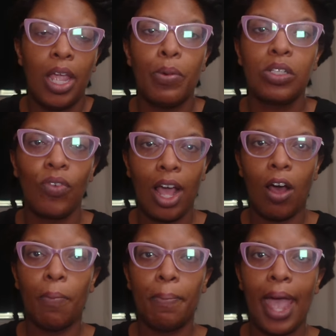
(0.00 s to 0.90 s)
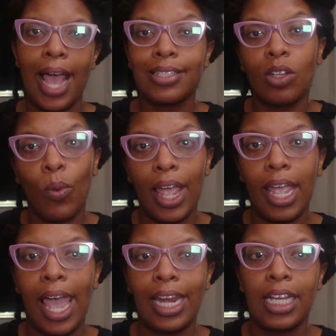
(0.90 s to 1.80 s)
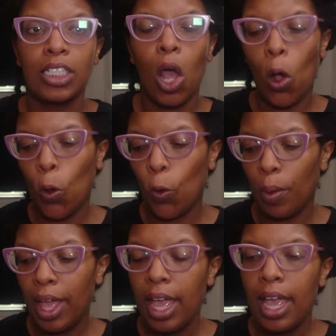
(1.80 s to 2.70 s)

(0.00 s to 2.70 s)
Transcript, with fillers: he was found passed away at his home